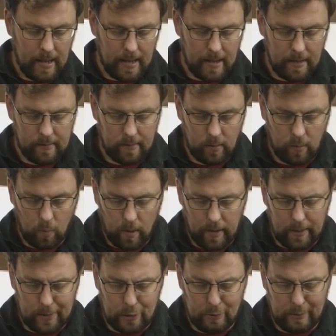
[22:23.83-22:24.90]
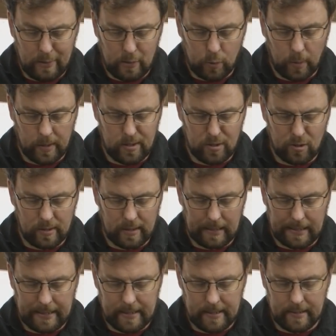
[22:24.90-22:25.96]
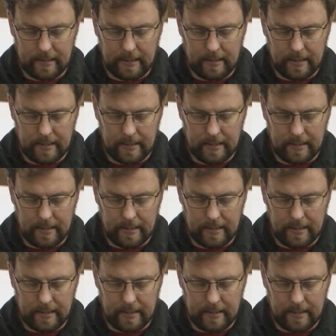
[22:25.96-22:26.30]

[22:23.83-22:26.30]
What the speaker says: And what a twist drill is